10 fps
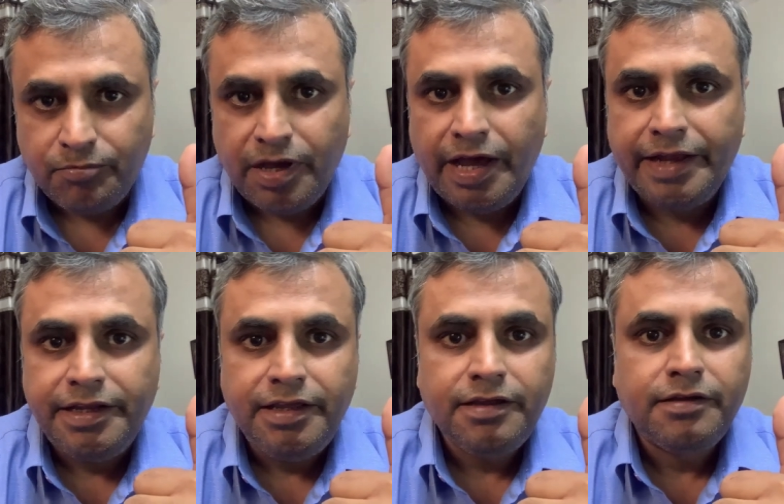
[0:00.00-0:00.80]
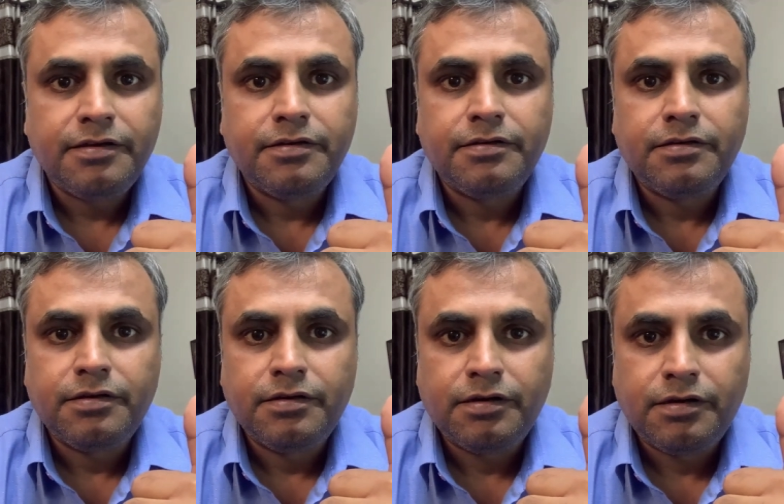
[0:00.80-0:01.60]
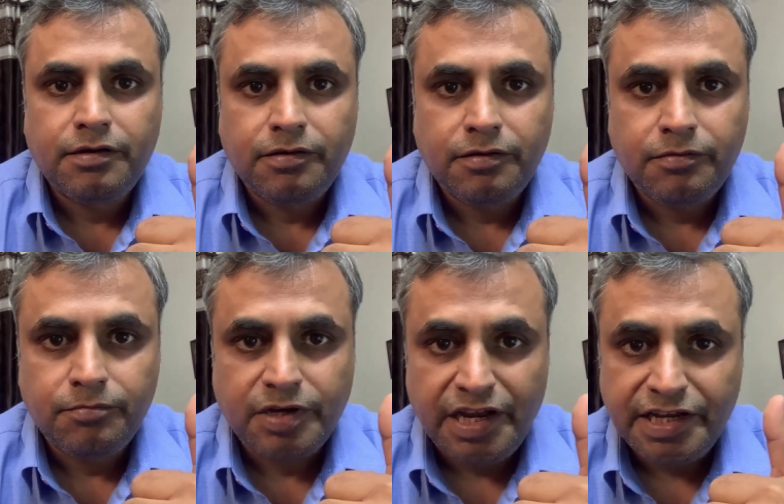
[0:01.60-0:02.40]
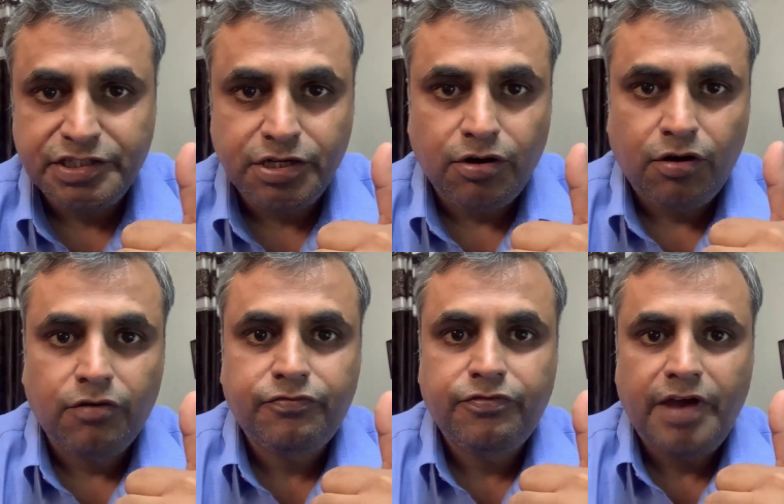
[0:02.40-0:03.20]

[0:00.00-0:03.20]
any collection of